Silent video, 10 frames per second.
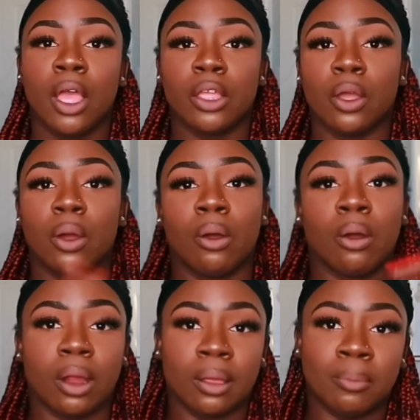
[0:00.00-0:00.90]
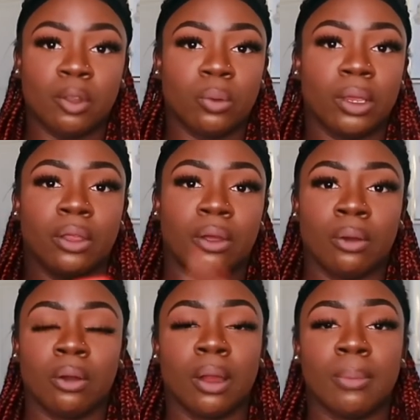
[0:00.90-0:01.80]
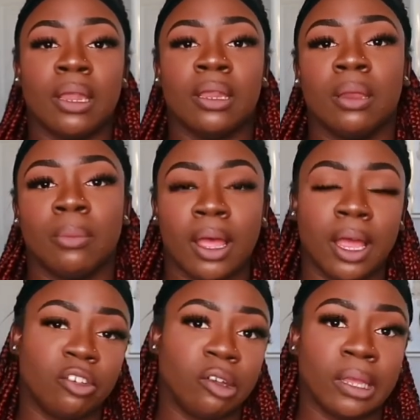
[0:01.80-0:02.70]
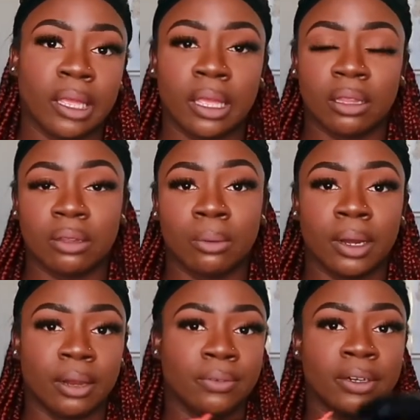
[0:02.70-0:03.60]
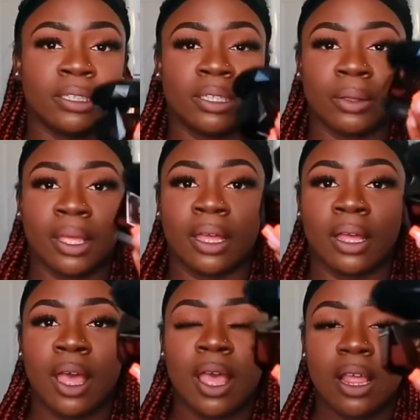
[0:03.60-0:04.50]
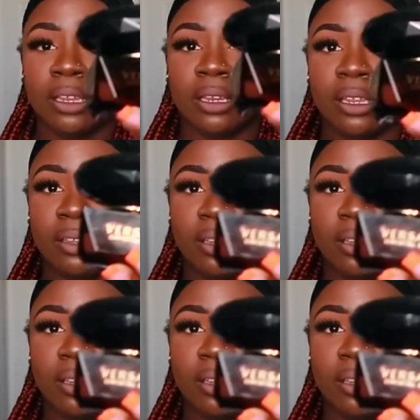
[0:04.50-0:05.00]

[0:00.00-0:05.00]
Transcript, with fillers: your arm in between your arm and then behind your legs or whatever so yeah this